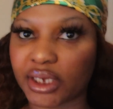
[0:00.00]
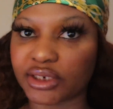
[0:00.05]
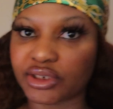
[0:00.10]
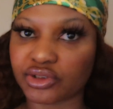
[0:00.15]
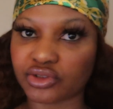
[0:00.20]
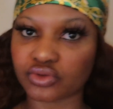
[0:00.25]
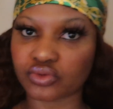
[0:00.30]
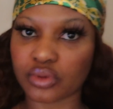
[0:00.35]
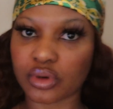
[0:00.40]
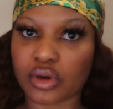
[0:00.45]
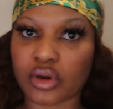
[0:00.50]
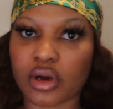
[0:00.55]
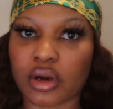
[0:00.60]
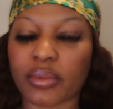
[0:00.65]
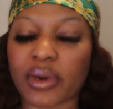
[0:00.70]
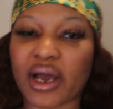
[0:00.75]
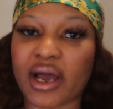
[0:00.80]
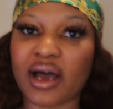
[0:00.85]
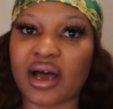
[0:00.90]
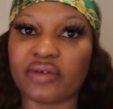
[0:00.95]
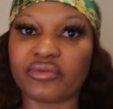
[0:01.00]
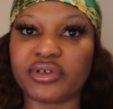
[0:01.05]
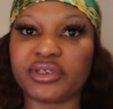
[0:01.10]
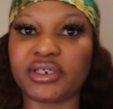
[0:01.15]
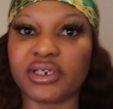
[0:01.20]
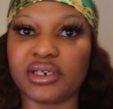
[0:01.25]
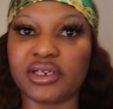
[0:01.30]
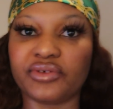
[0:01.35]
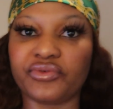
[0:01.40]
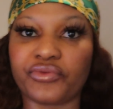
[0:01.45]
I just woke up. I have a
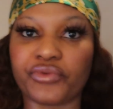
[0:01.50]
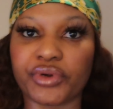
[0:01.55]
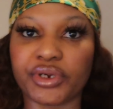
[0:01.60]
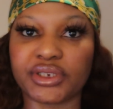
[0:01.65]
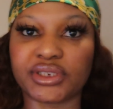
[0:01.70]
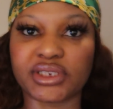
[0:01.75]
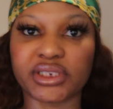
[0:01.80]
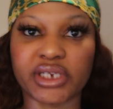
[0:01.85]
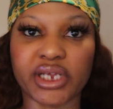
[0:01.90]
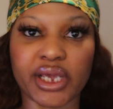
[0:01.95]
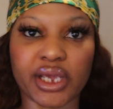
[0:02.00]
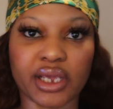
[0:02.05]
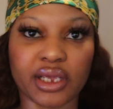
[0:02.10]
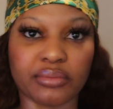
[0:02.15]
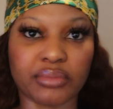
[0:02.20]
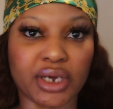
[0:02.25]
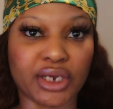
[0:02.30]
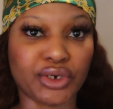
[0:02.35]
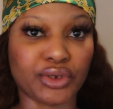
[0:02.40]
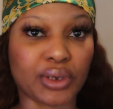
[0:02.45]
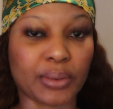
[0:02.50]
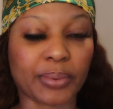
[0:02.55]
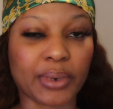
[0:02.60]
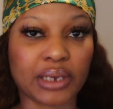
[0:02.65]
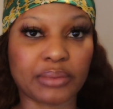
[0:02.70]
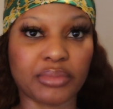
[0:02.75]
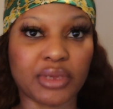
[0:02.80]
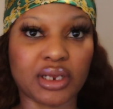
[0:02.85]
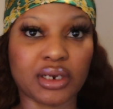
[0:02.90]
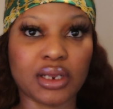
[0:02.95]
delivery today in my new
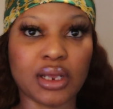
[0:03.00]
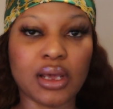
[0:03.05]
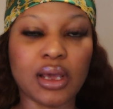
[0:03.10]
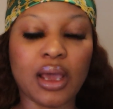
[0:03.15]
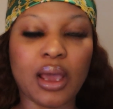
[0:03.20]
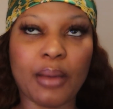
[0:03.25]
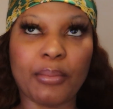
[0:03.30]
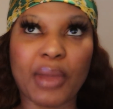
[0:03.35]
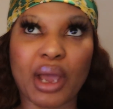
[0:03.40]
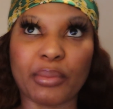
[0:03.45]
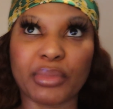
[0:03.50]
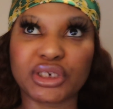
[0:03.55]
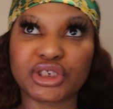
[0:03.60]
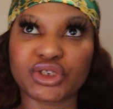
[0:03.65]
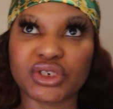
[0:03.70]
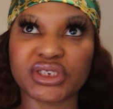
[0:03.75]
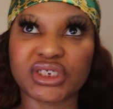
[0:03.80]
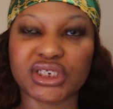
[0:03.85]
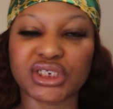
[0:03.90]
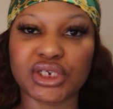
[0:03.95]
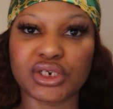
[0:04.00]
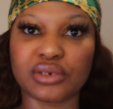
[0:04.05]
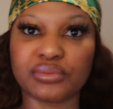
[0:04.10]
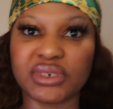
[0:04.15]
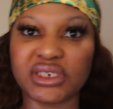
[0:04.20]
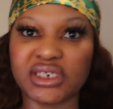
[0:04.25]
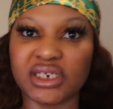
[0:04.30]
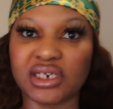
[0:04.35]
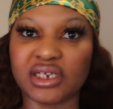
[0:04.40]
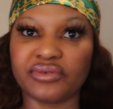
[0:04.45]
apartment. My mattress is gonna
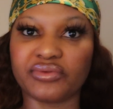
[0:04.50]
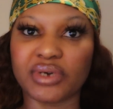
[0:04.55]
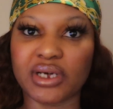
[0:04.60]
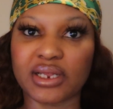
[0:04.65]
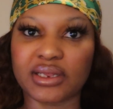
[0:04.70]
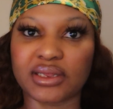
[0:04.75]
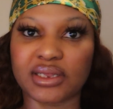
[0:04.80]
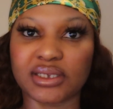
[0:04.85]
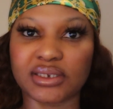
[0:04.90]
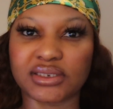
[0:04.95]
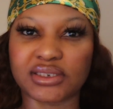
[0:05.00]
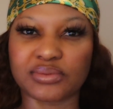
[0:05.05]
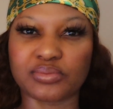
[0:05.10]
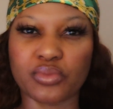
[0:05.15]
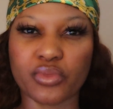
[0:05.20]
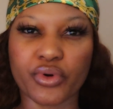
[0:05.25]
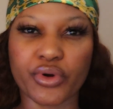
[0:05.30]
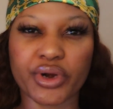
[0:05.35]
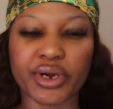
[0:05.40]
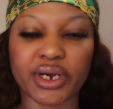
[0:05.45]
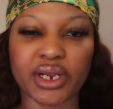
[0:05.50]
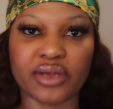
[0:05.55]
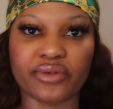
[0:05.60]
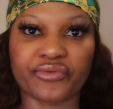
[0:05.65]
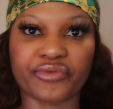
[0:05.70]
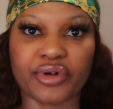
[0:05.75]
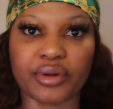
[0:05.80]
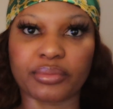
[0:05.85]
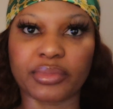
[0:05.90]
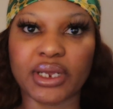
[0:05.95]
be delivered this morning
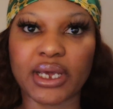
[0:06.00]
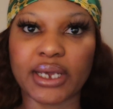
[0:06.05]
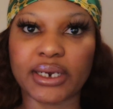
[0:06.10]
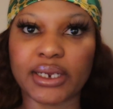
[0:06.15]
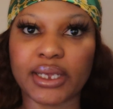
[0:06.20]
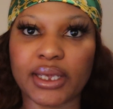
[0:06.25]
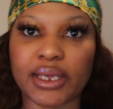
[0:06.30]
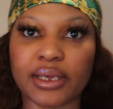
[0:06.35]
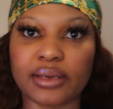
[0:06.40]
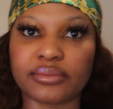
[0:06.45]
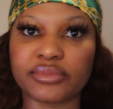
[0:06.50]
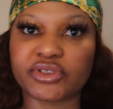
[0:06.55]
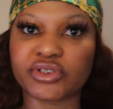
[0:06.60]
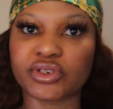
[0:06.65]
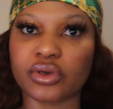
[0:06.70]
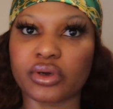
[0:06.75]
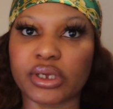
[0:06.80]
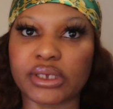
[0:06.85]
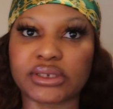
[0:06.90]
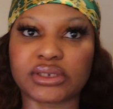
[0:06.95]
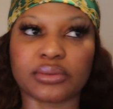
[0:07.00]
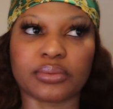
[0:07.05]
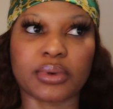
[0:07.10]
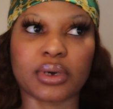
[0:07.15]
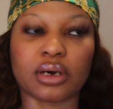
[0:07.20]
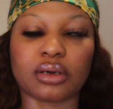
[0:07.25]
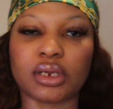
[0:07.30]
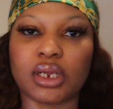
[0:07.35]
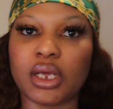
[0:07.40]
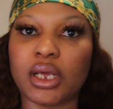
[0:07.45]
from 9 a.m. so it's
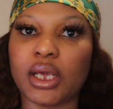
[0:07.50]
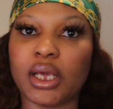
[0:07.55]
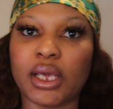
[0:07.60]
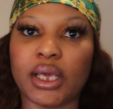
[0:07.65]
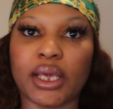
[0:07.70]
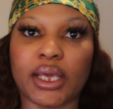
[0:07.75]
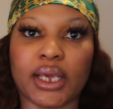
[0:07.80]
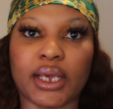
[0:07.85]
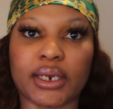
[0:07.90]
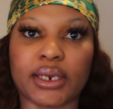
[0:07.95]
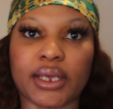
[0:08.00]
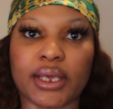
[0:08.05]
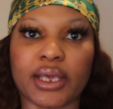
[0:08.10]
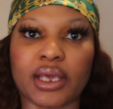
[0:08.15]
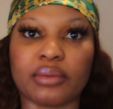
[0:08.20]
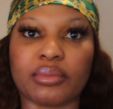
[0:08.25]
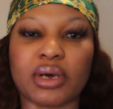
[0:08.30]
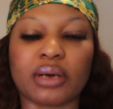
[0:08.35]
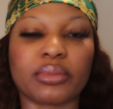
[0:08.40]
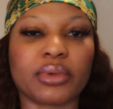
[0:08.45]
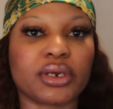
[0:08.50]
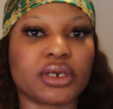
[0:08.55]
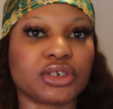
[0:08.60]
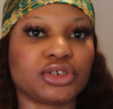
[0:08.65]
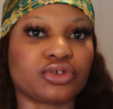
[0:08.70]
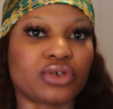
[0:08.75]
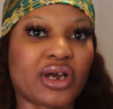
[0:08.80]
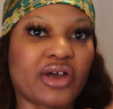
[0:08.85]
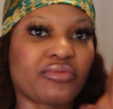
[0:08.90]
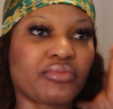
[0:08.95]
about 8 a.m. I'm gonna
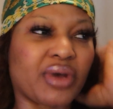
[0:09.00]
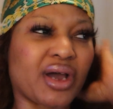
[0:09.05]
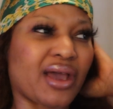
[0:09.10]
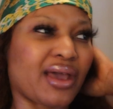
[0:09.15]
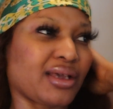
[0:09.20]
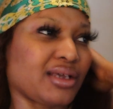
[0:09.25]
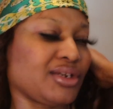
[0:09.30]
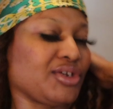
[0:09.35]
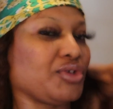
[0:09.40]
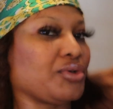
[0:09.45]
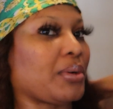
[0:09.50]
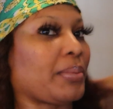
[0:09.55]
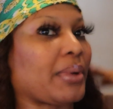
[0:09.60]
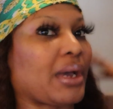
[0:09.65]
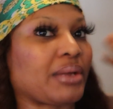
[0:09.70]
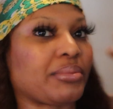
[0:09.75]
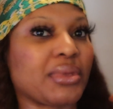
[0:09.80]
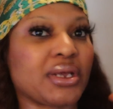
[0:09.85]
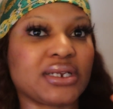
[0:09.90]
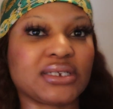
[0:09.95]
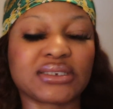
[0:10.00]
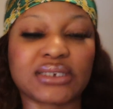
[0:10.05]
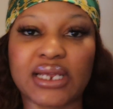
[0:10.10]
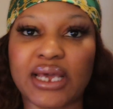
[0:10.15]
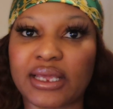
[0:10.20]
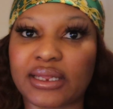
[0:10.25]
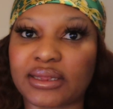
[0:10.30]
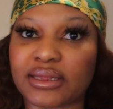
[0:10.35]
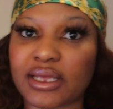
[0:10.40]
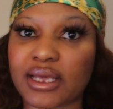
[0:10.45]
drive. My new apartment is
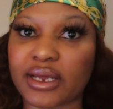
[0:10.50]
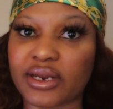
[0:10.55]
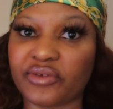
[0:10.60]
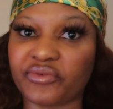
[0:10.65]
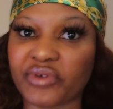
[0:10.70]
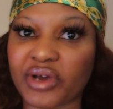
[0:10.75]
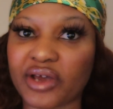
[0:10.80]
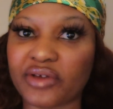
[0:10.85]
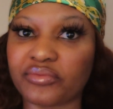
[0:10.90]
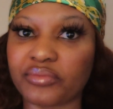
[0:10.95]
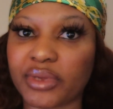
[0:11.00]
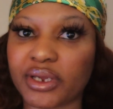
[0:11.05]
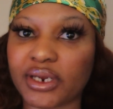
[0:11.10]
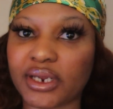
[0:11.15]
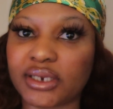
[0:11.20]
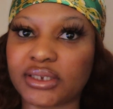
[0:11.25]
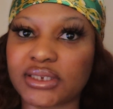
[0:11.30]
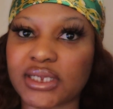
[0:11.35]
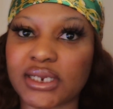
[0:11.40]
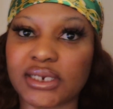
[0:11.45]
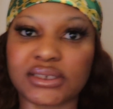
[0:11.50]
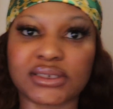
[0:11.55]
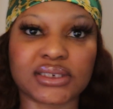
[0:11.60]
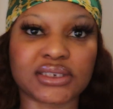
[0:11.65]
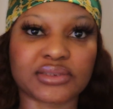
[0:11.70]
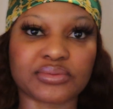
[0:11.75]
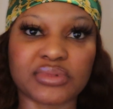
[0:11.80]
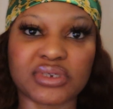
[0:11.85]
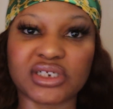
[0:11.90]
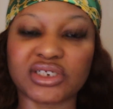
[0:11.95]
like 35 minutes,
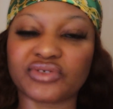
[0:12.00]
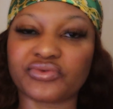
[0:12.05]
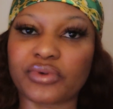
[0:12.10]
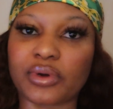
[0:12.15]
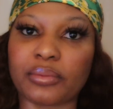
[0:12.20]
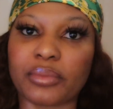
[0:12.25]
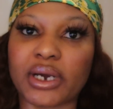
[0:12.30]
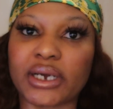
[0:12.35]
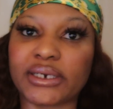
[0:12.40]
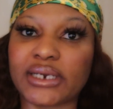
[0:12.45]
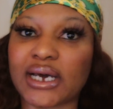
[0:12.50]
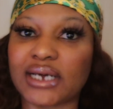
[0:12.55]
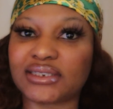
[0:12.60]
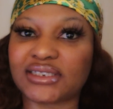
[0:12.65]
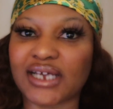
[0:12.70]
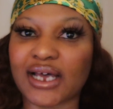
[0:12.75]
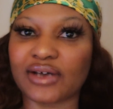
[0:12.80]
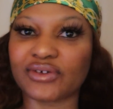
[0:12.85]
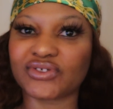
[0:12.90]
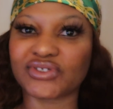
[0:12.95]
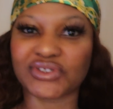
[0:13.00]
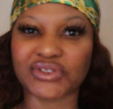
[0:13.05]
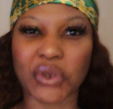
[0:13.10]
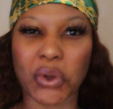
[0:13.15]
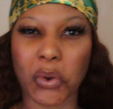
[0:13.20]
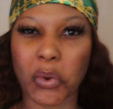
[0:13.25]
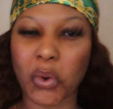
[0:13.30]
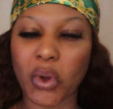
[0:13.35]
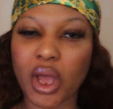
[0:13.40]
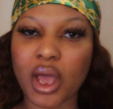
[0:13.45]
36 minutes from my dad's house,
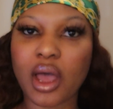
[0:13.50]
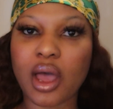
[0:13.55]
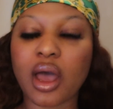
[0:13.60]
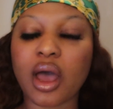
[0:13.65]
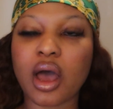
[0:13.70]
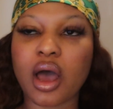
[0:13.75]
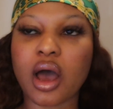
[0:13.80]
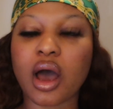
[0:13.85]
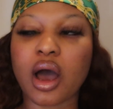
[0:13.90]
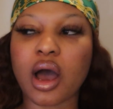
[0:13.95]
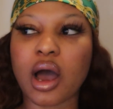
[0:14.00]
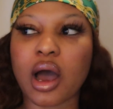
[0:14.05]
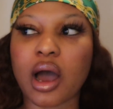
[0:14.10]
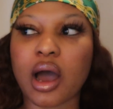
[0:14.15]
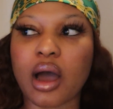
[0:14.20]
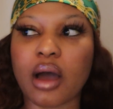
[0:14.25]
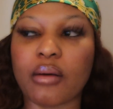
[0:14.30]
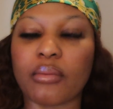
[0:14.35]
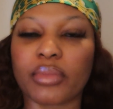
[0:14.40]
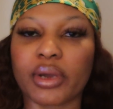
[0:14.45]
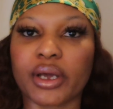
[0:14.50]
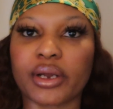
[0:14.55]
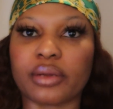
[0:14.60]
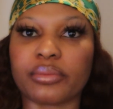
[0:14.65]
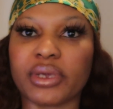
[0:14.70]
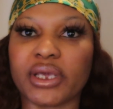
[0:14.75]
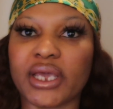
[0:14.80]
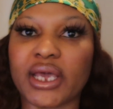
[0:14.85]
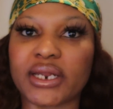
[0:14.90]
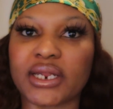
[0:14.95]
so I'm gonna
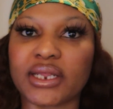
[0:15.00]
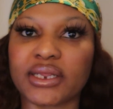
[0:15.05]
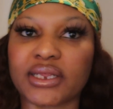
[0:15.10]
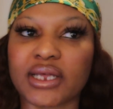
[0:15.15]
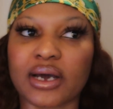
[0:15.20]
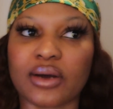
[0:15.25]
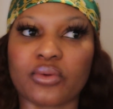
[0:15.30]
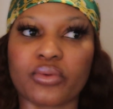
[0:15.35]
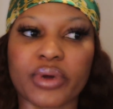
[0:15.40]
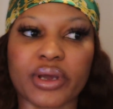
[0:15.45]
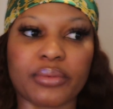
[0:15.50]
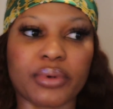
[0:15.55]
be heading that way.